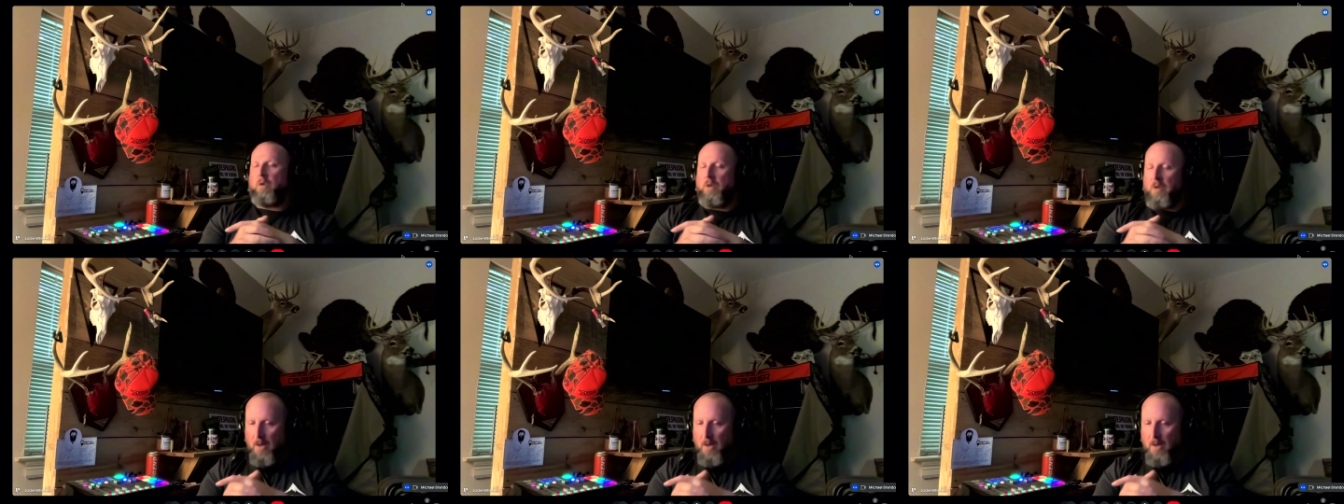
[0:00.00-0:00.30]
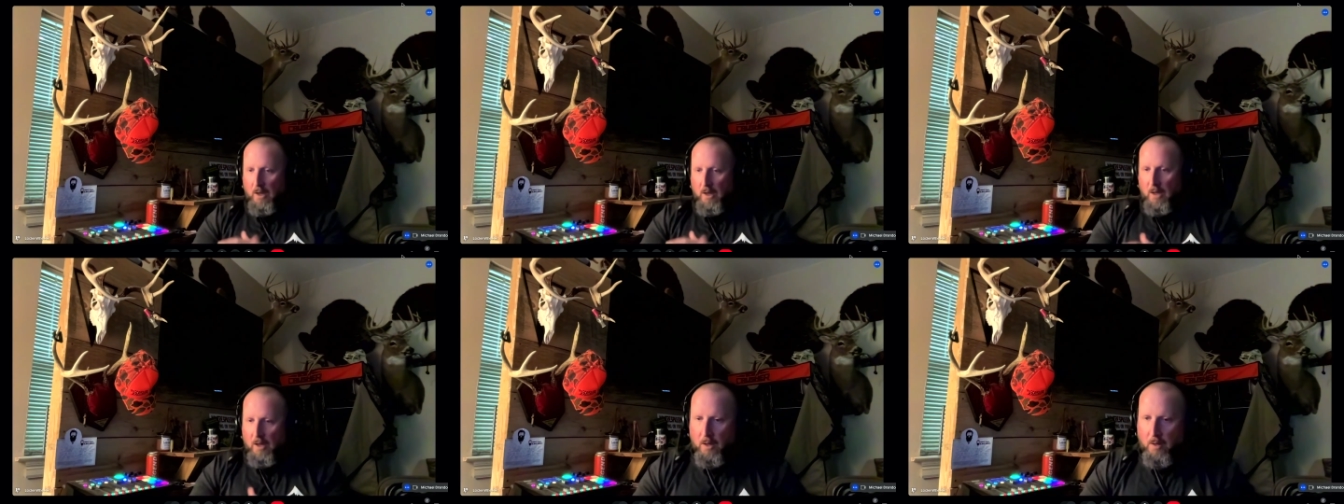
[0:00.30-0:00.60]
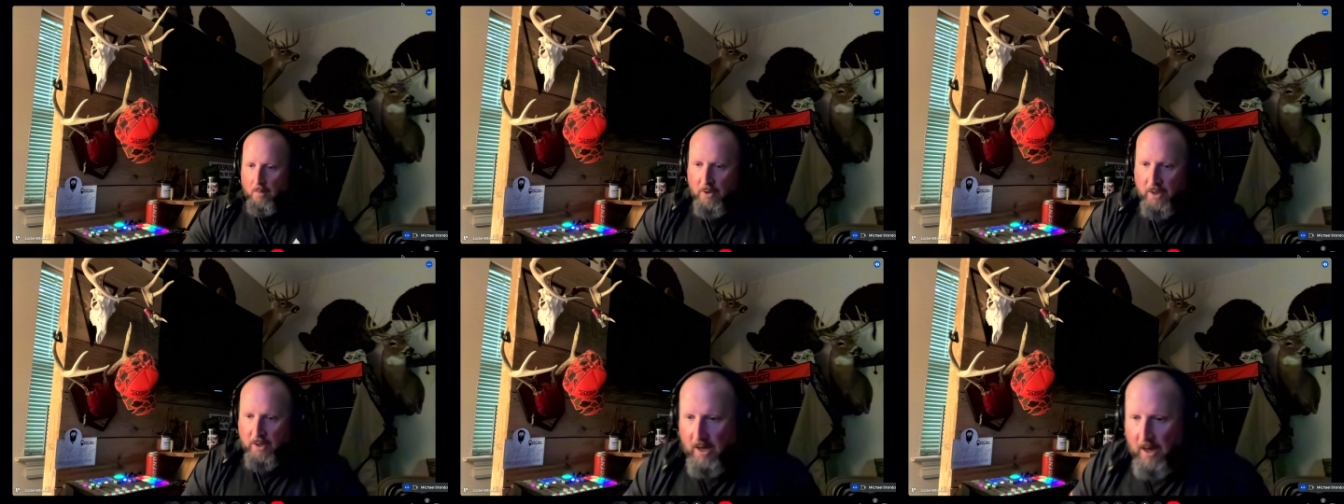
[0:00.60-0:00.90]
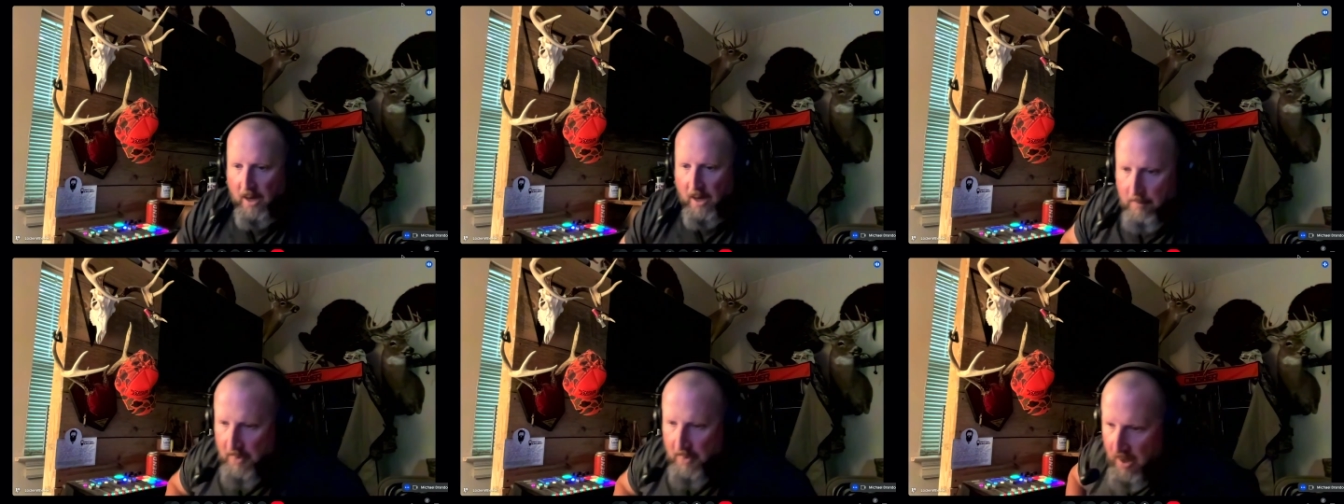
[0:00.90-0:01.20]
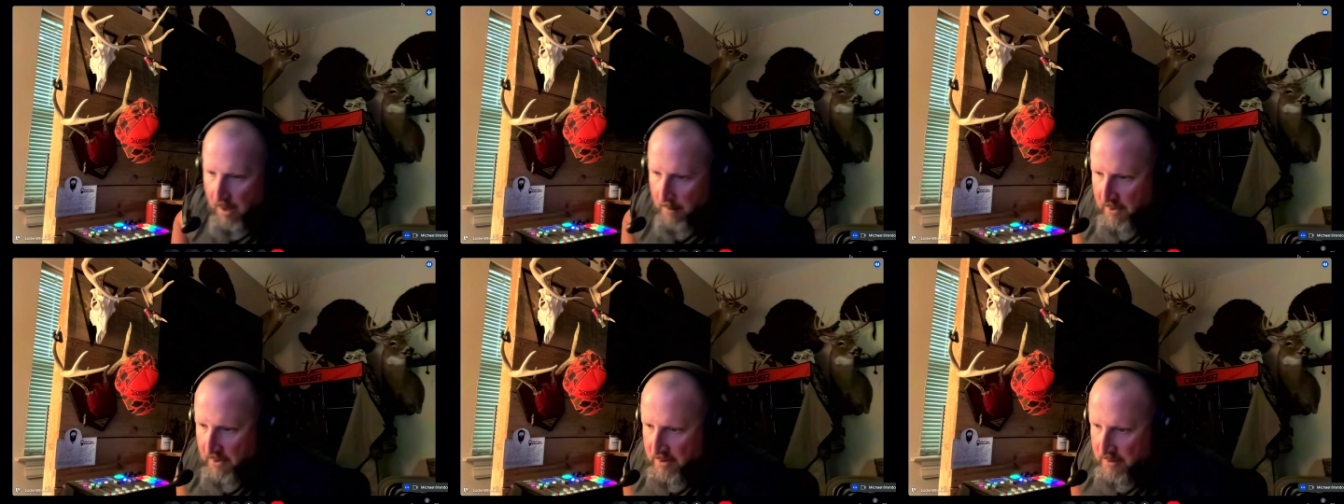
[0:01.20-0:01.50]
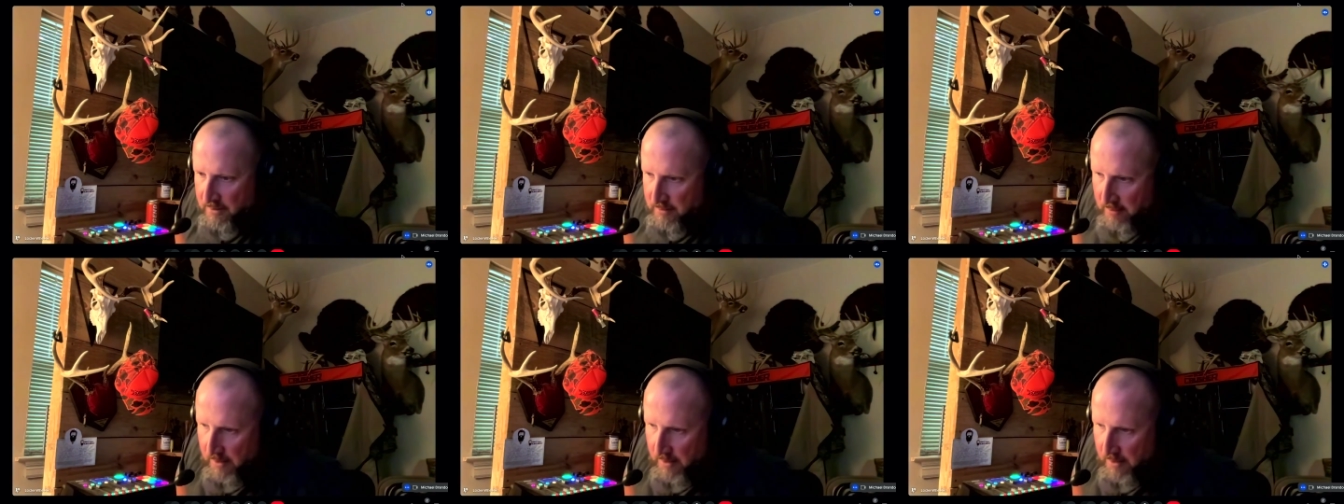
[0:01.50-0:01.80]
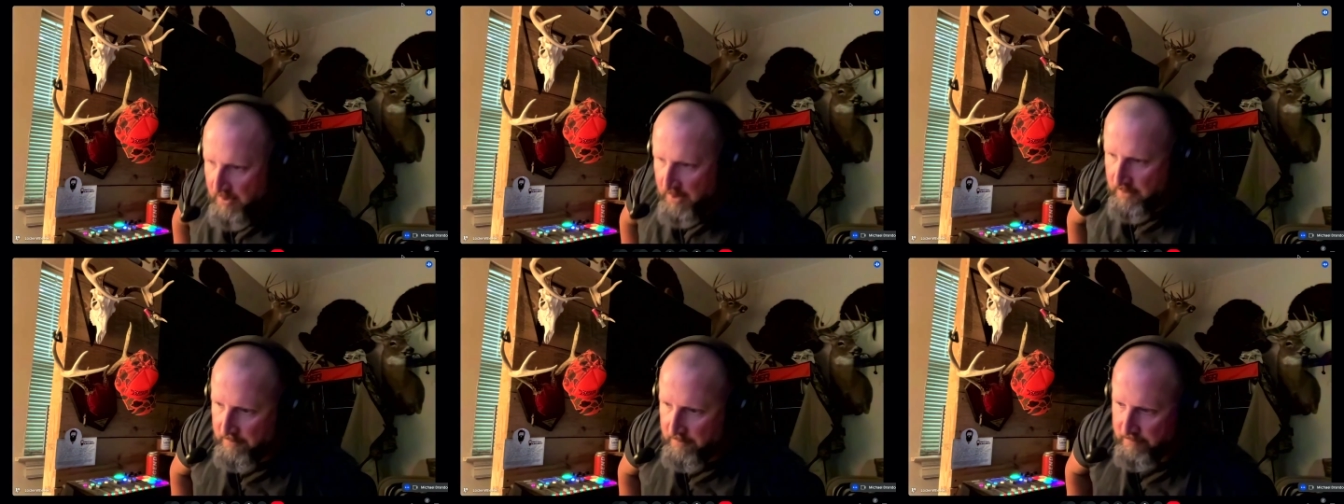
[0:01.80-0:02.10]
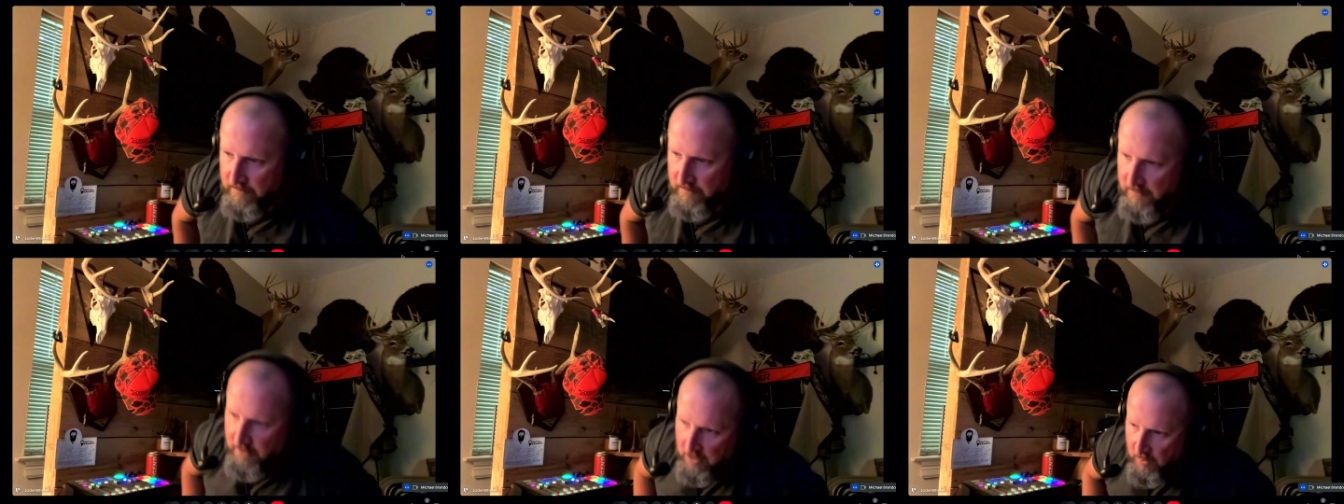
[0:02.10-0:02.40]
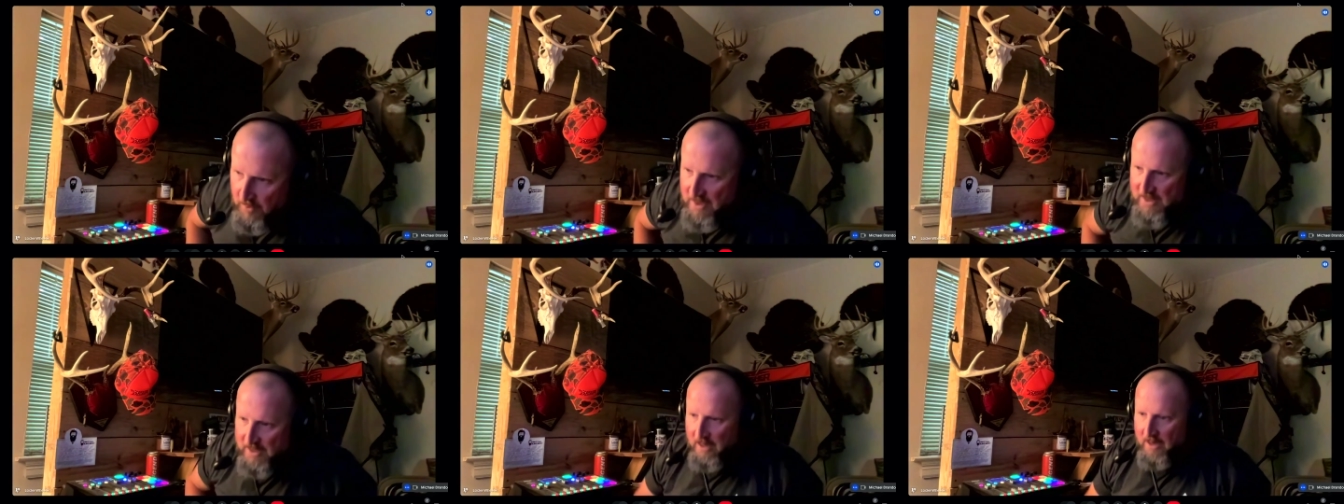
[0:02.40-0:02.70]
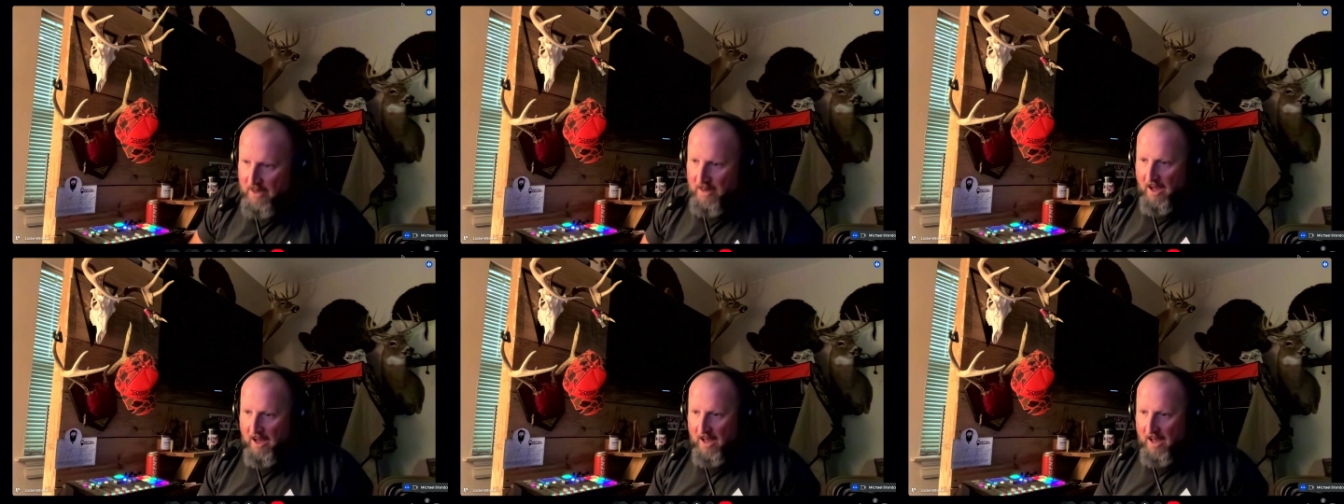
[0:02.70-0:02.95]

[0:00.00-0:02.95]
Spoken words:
But yeah, I'm in Louisiana,